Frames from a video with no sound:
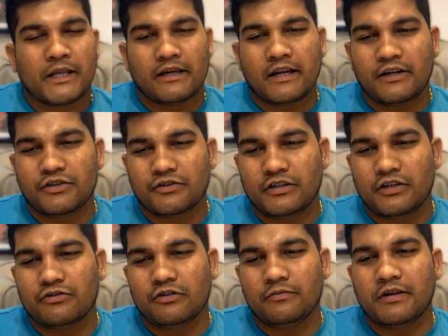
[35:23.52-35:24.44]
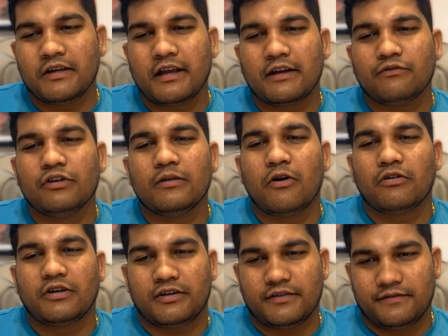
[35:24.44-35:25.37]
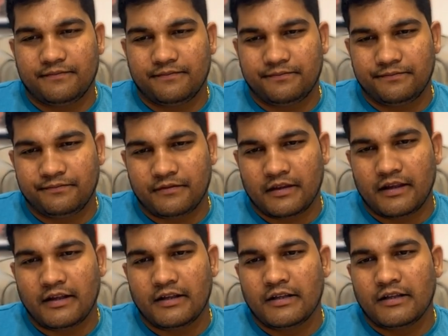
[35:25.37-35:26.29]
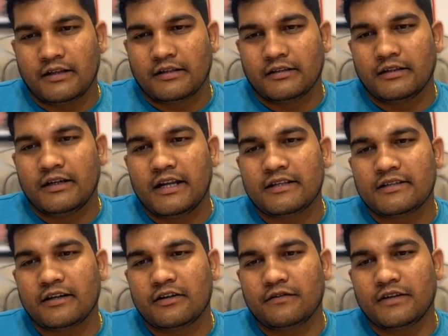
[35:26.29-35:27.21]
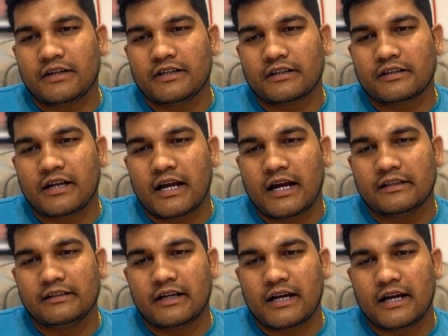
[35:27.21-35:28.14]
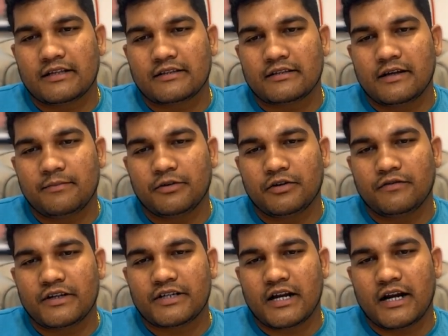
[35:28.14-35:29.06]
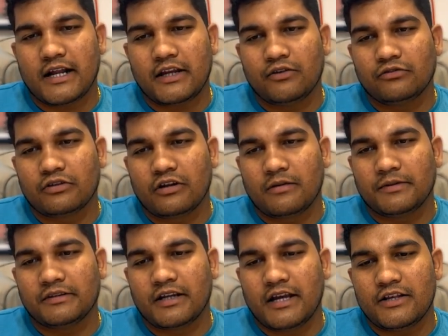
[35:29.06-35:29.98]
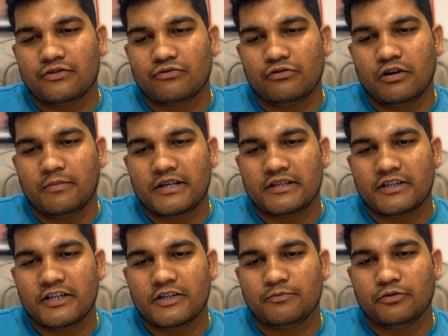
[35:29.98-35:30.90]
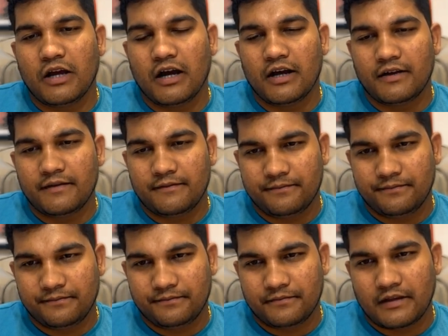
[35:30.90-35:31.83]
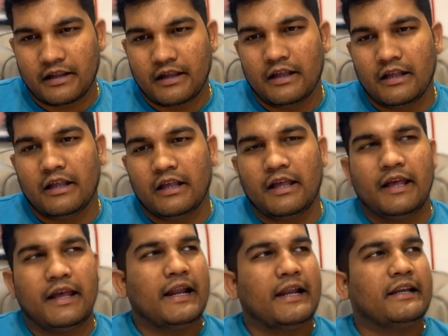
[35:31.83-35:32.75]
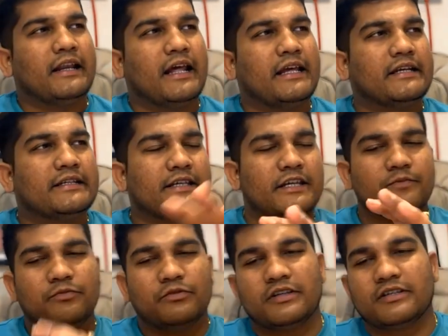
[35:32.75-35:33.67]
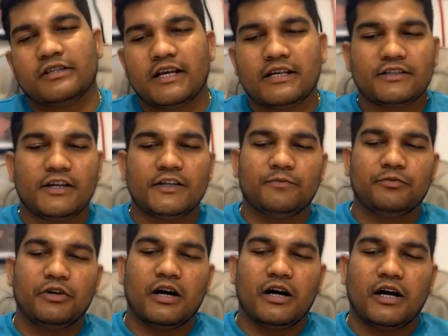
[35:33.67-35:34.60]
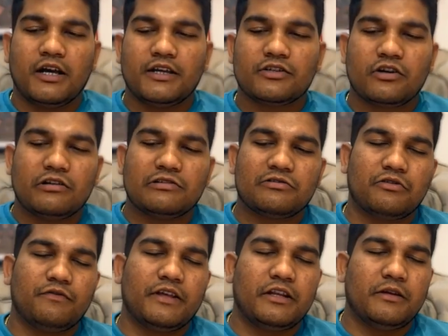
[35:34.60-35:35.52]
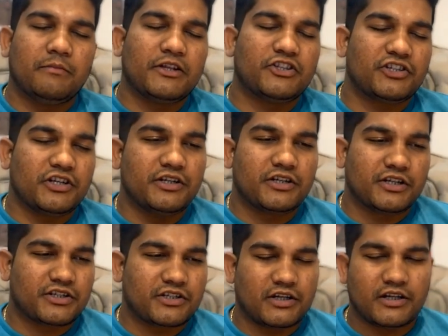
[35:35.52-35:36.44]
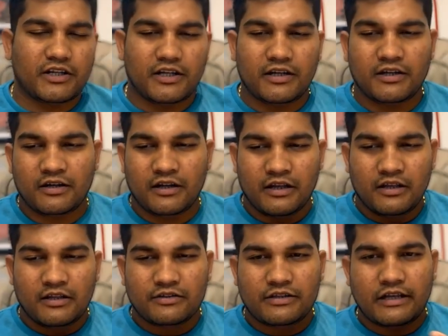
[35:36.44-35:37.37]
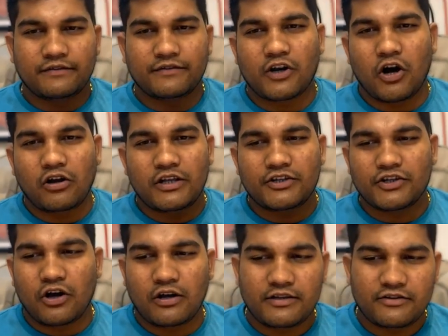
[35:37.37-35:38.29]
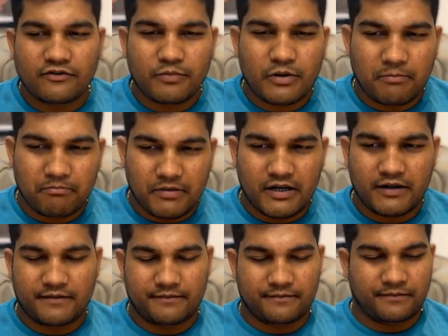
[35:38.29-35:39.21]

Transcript: Right? So they should be careful about it. The next set of nakshatra, Adra, Hasta, Purvashada and Uttara Bhadra, is ruled by sage Pulaha. And like sage Pulastya, sage Pulaha is also very much interested in self-knowledge, knowledge of Brahman.